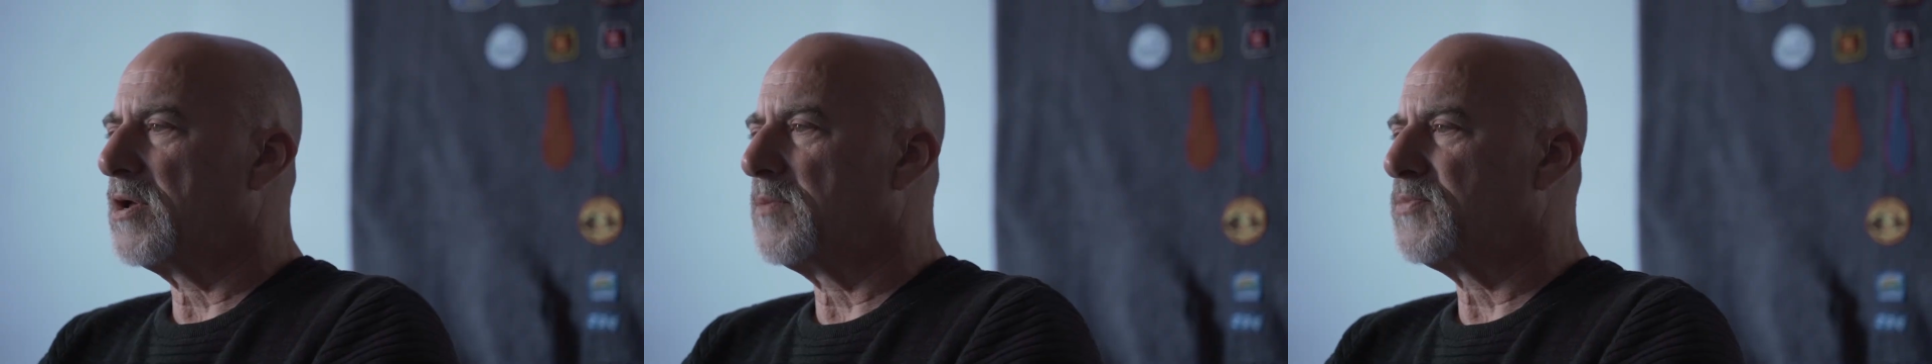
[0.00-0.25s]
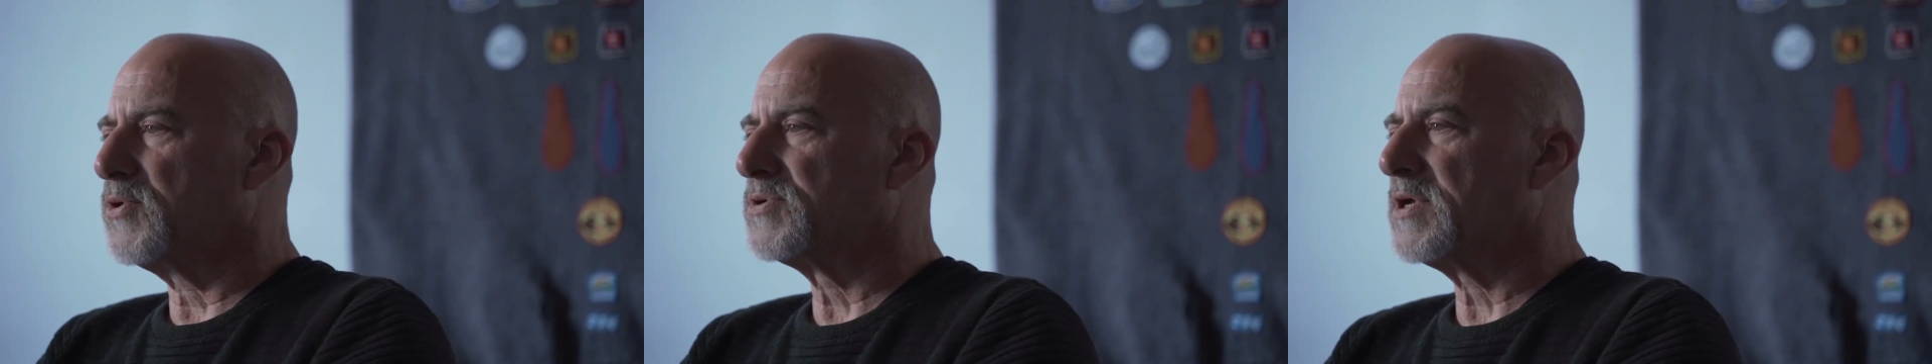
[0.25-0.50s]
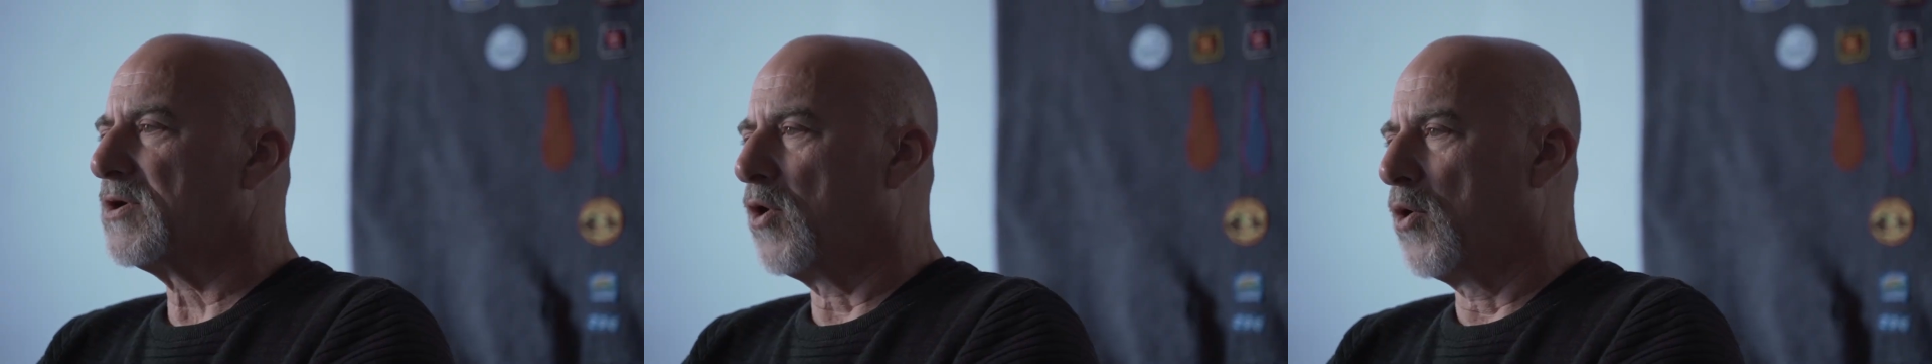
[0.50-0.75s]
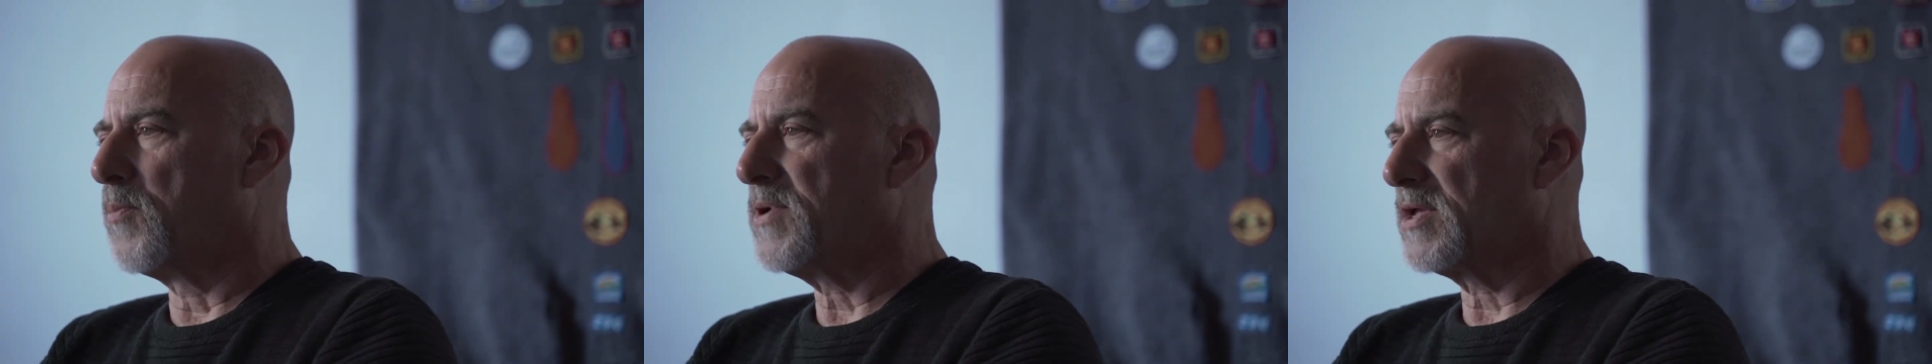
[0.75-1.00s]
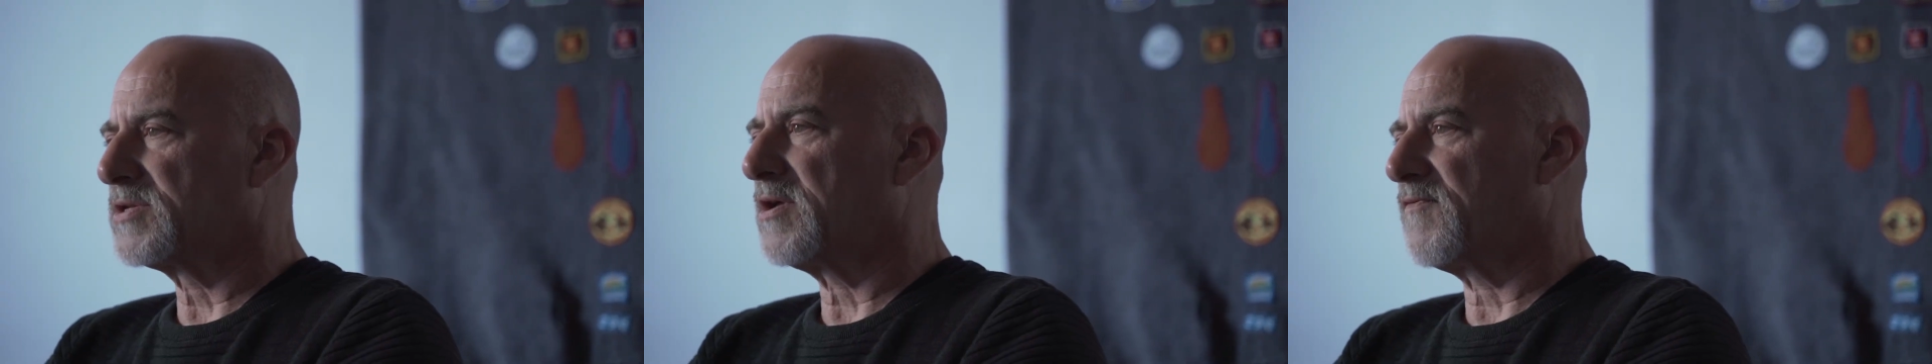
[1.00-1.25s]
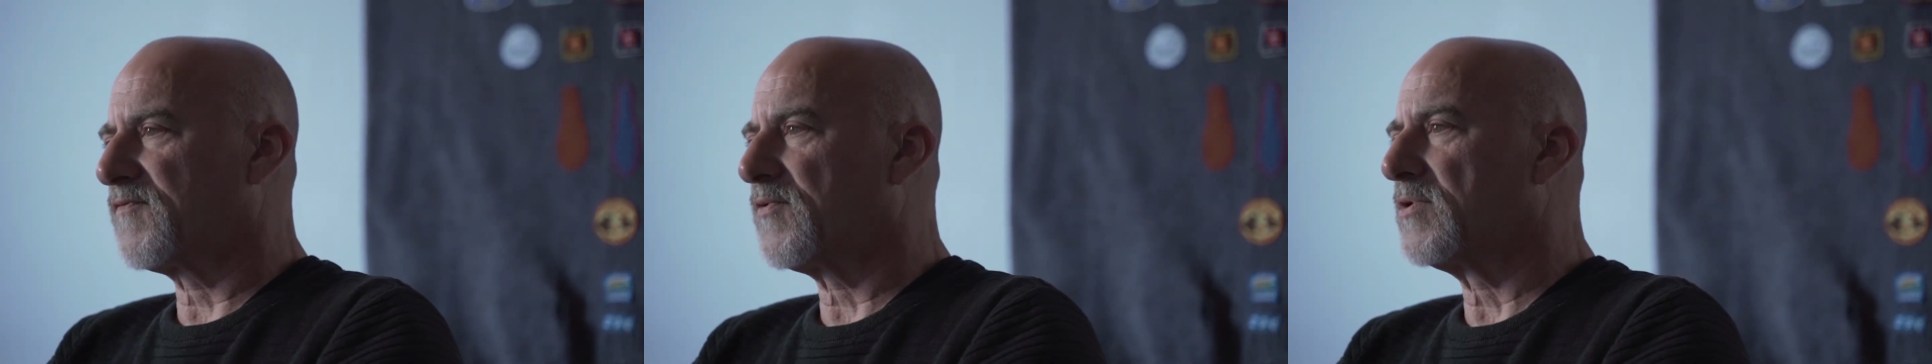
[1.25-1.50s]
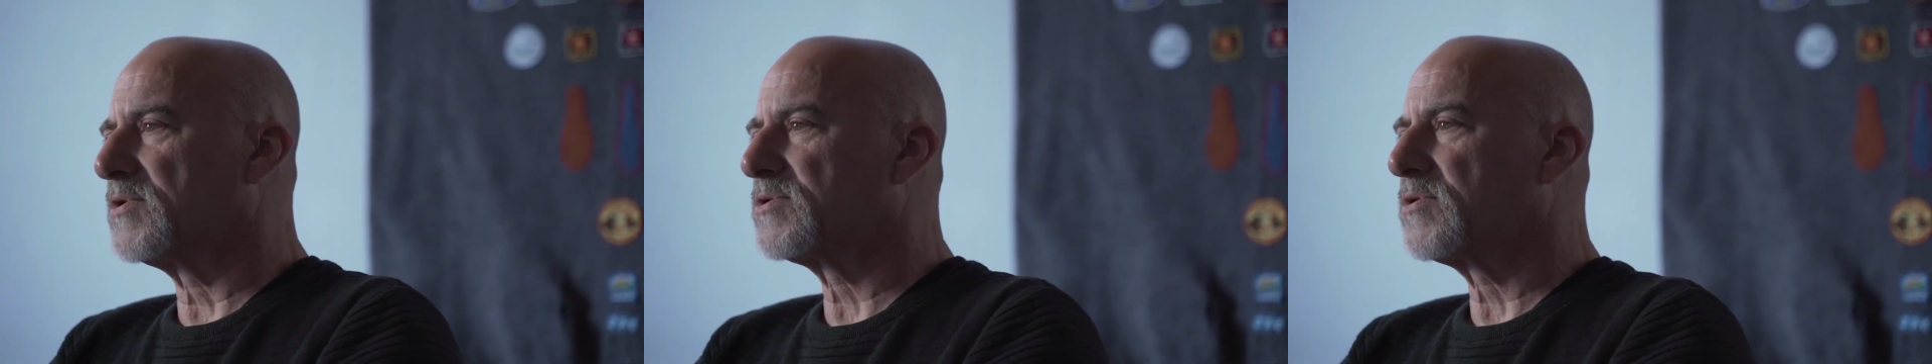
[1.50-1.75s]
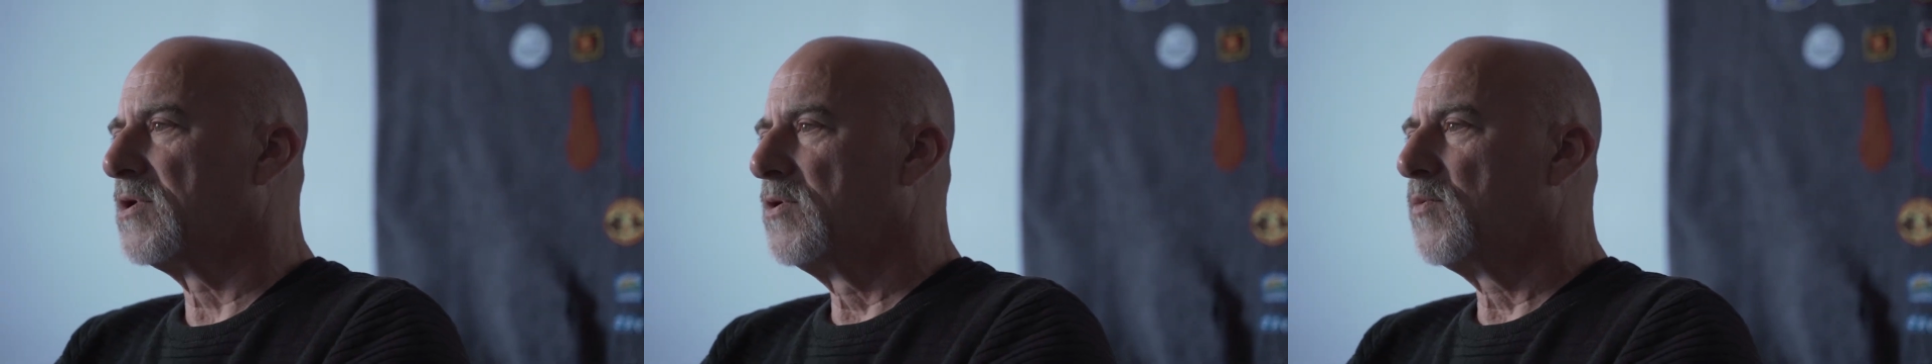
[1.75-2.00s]
abusing opiates at
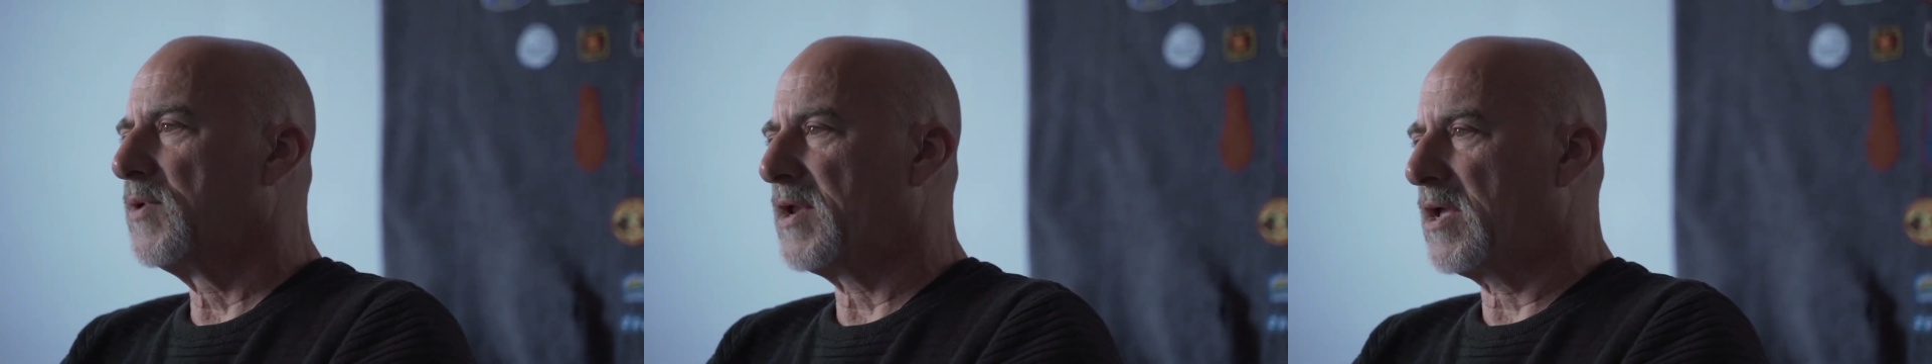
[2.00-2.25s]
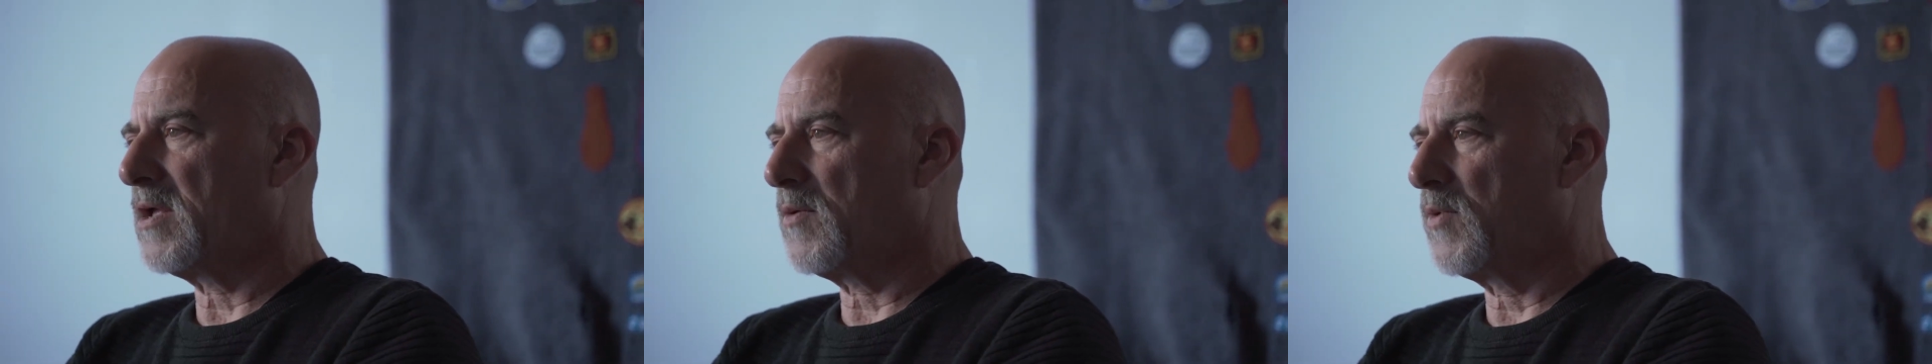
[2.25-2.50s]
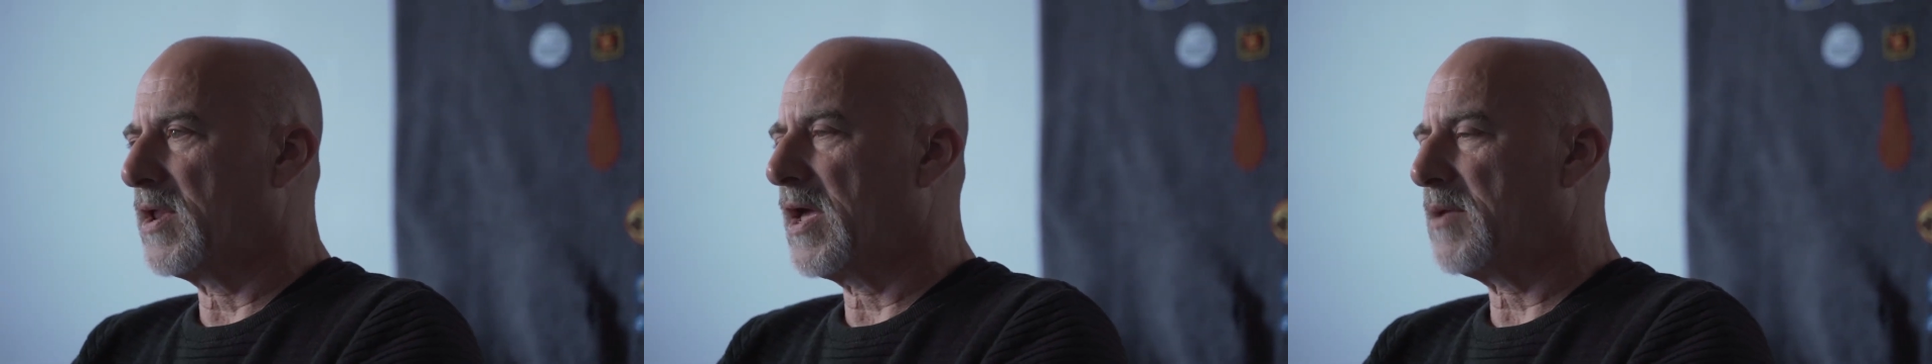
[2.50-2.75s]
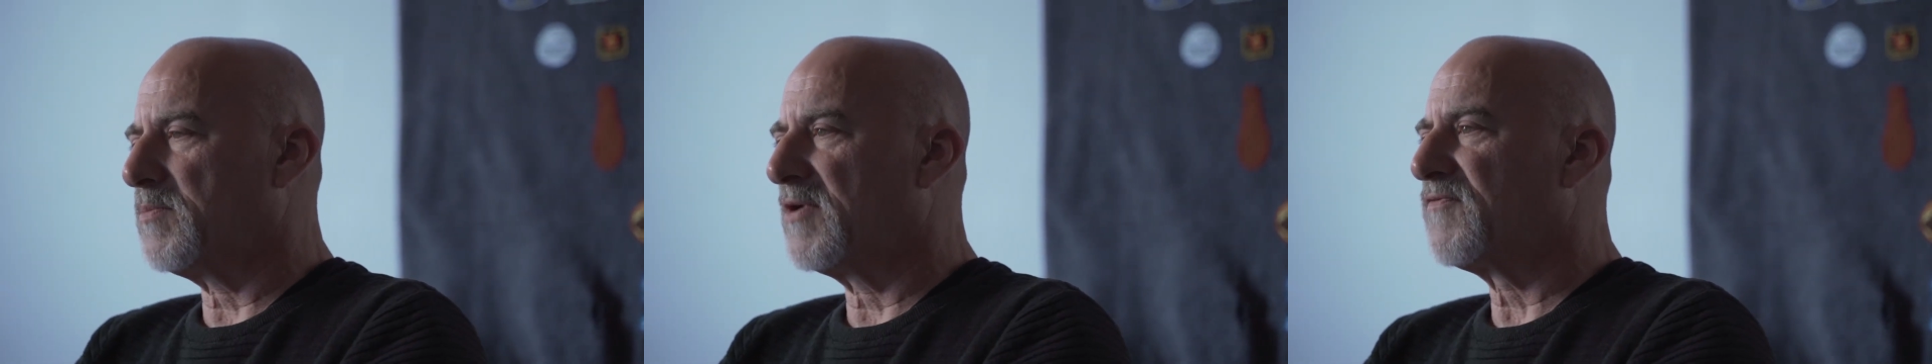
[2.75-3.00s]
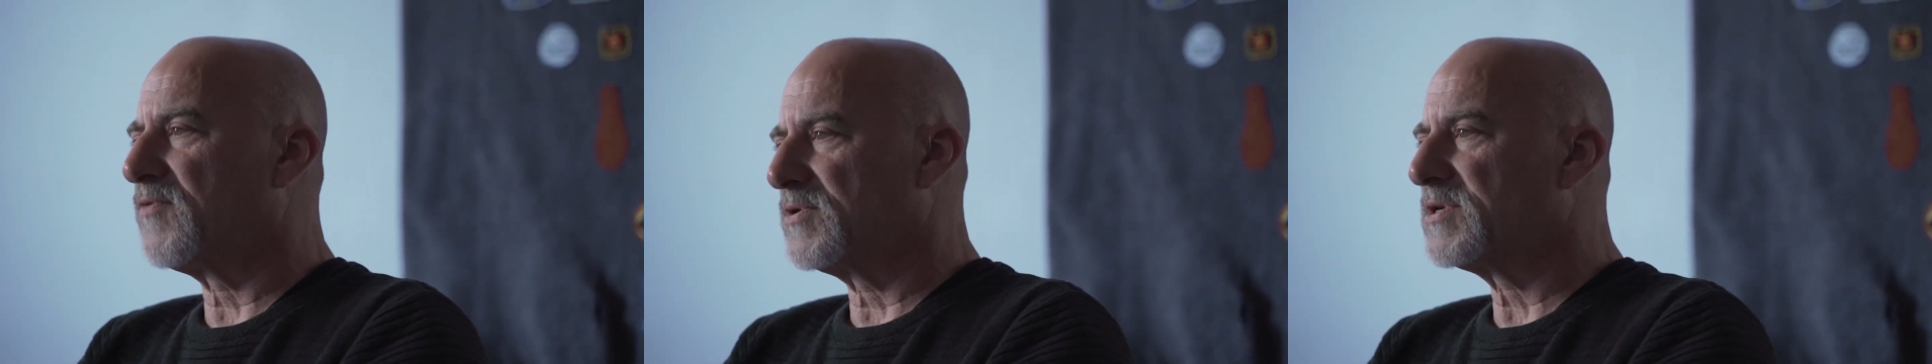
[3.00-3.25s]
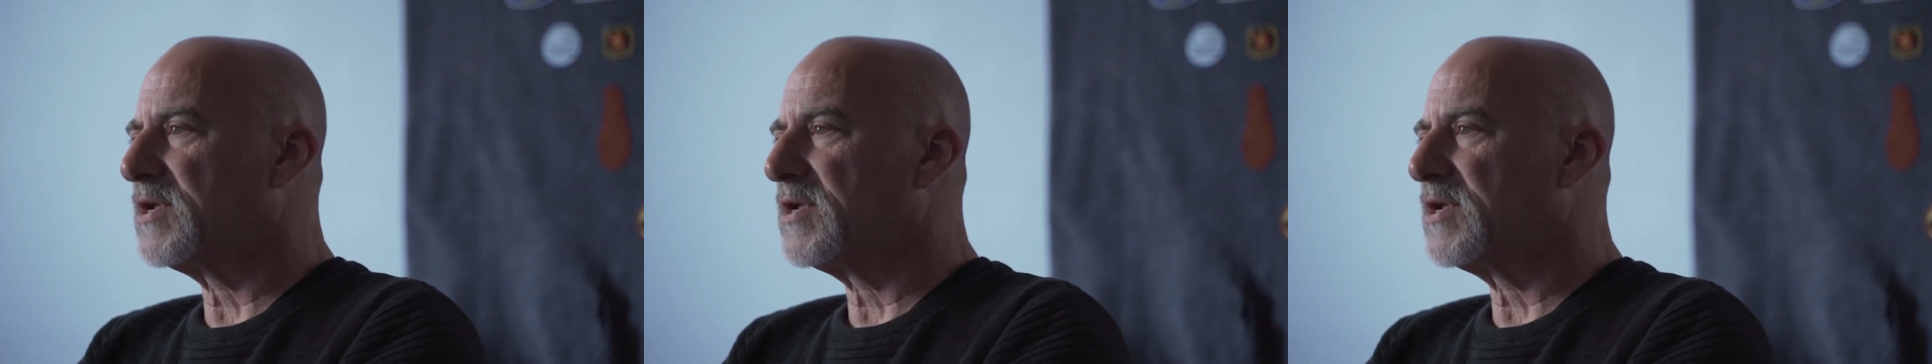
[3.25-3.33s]
first when I had my first